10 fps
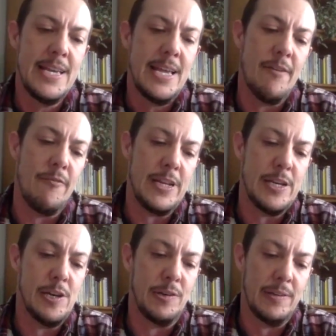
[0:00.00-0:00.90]

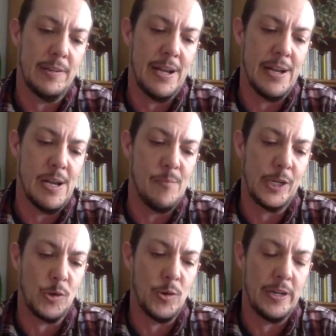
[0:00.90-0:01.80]
video
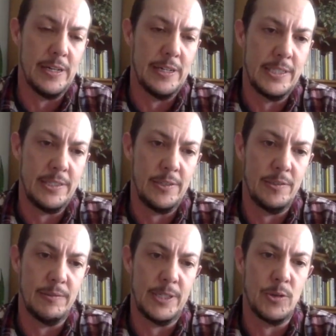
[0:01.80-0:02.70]
recorder
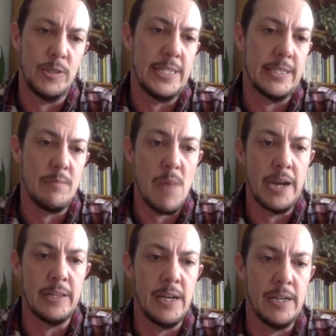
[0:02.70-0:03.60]
to record these like
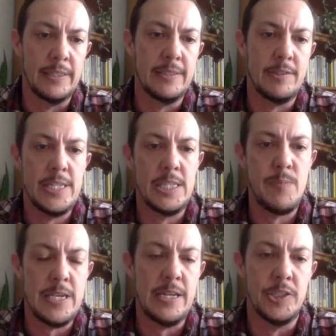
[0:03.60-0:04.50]
monologues. So he's
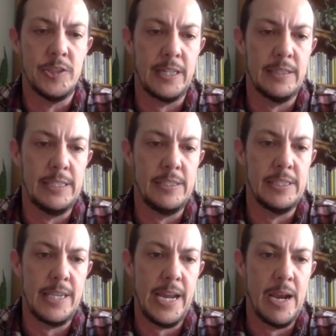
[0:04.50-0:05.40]
speaking directly to the
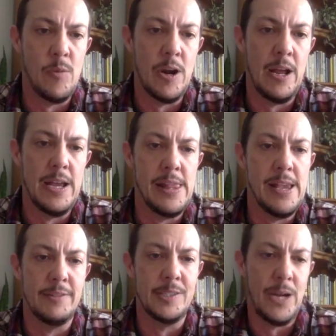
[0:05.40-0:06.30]
camera, and that
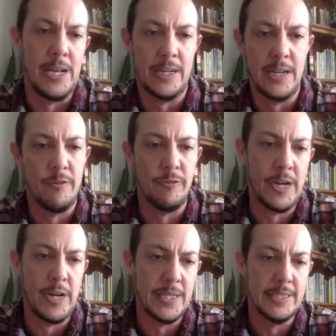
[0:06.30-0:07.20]
was a way to kind of
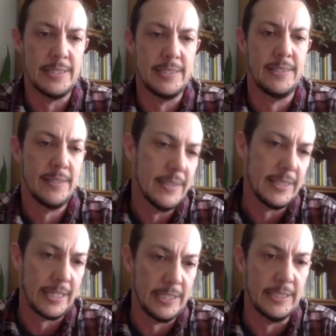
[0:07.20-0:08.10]
frame his
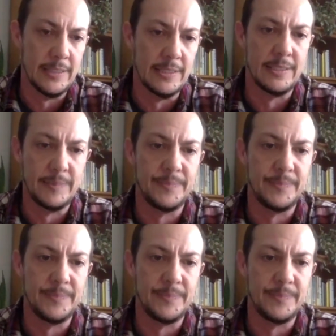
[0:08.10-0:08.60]
sections.